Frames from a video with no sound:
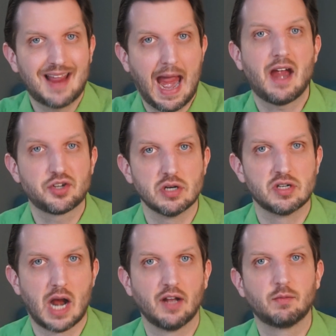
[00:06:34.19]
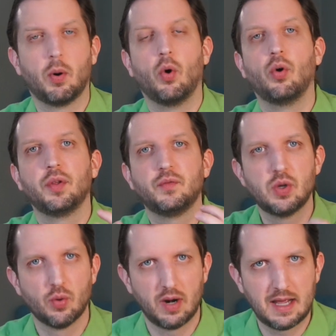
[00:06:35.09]
action shots pull the
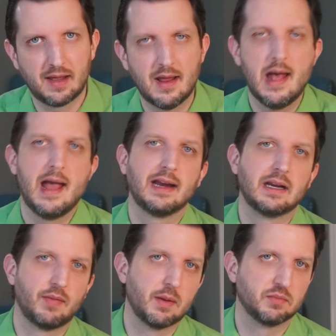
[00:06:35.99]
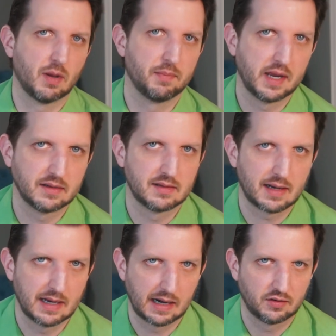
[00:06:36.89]
viewer in and give them something to
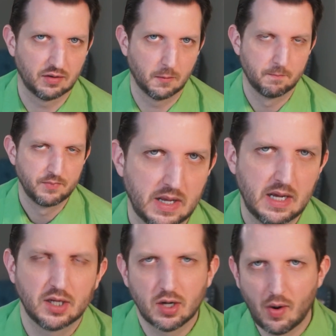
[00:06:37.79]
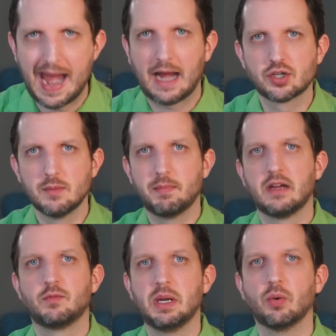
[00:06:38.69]
connect to. You know,
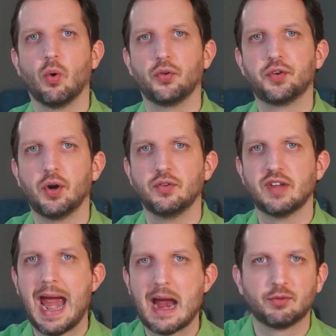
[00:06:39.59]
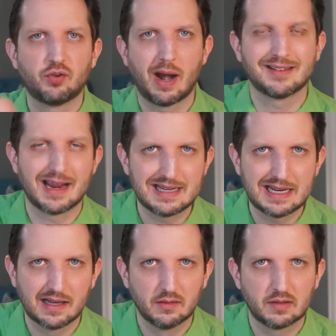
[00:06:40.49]
action-based B-roll turns abstract
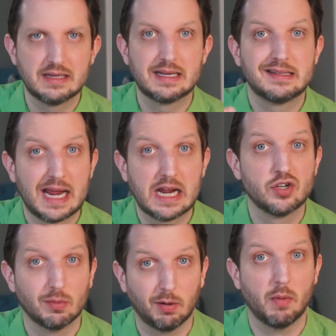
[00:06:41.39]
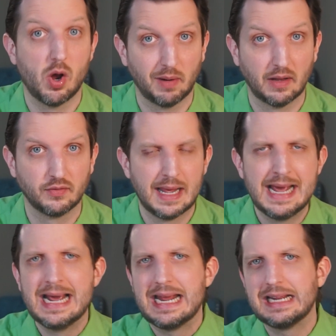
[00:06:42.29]
ideas into tangible moments.
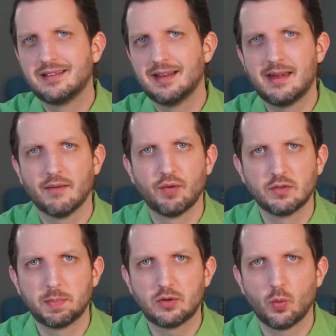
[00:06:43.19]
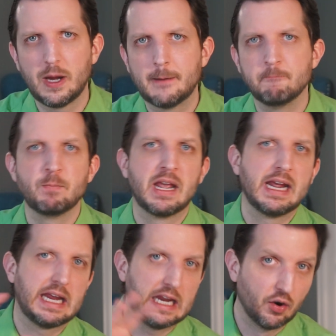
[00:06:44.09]
It's the difference between
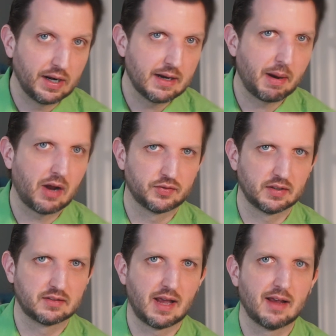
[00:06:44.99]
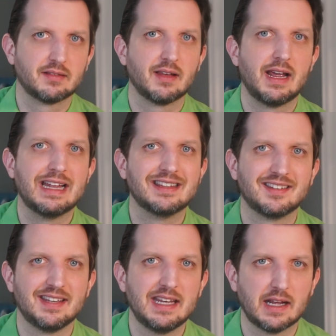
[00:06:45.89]
hearing about success and
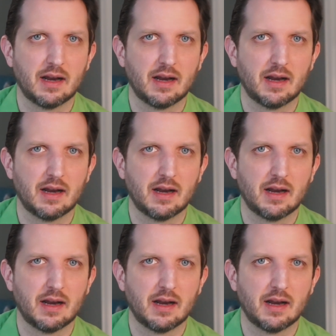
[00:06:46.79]
seeing it